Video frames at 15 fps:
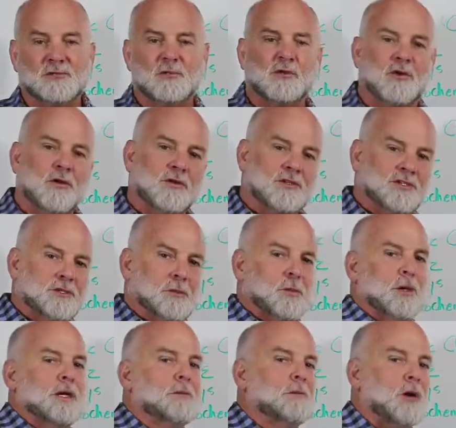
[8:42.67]
We call this the
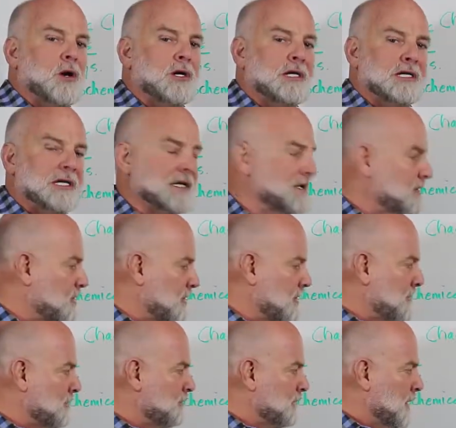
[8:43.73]
brain-body
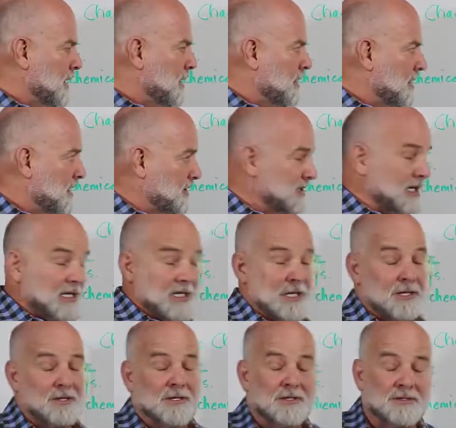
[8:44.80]
diagram. I
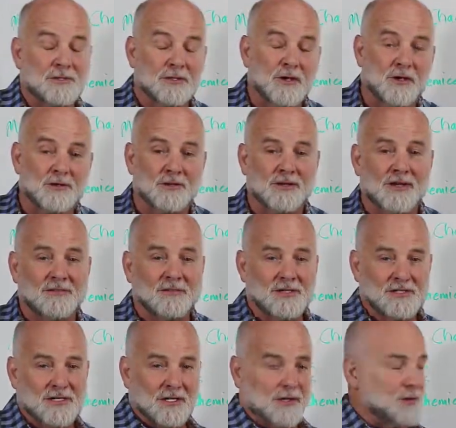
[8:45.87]
dedicate this to Dr. David
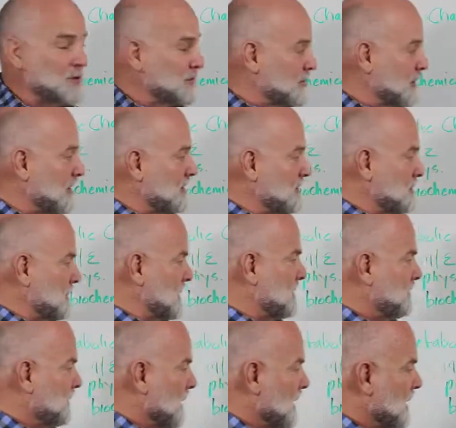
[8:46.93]
Singer, who taught it to me.
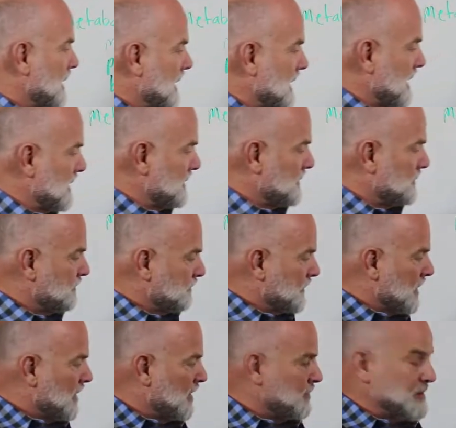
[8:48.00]
And
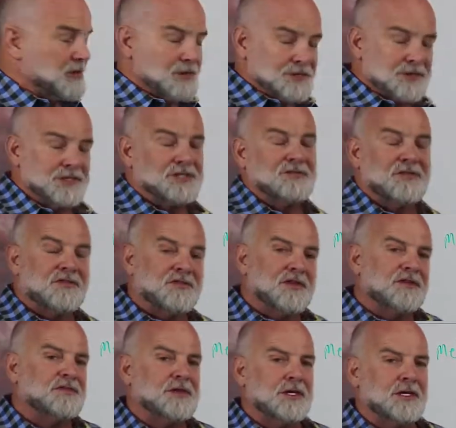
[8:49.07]
I've been using this for
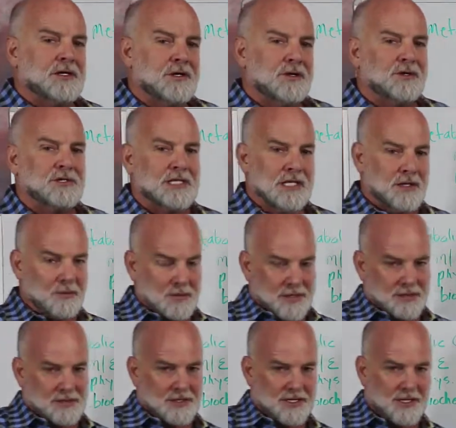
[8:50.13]
15 years to help
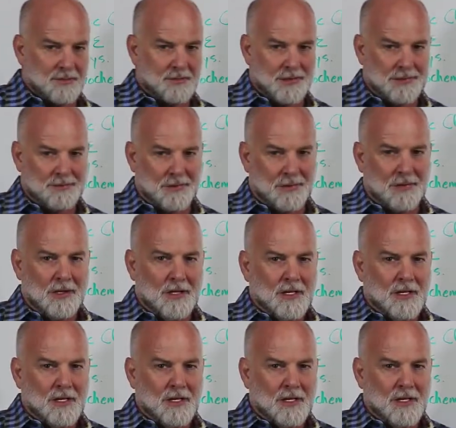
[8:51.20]
educate people,